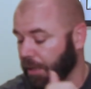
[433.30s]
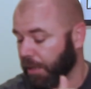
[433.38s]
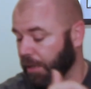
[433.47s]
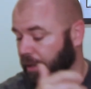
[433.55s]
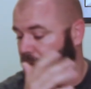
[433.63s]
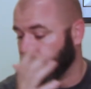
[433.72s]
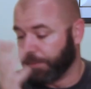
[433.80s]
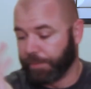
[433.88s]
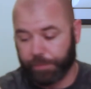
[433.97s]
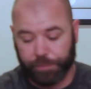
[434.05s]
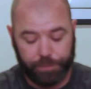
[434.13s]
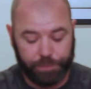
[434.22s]

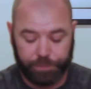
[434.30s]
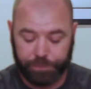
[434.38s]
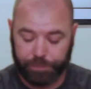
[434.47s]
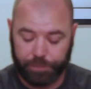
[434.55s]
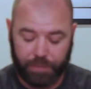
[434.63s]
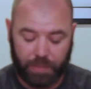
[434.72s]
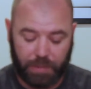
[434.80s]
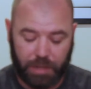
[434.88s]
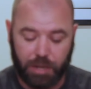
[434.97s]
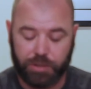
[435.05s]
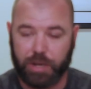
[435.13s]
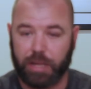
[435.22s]

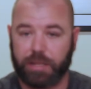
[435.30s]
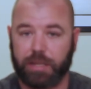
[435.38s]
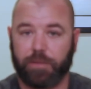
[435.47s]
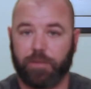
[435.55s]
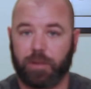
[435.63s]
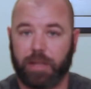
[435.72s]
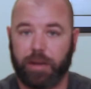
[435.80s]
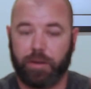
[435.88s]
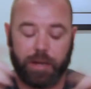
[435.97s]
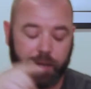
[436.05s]
I'll try this stuff on later.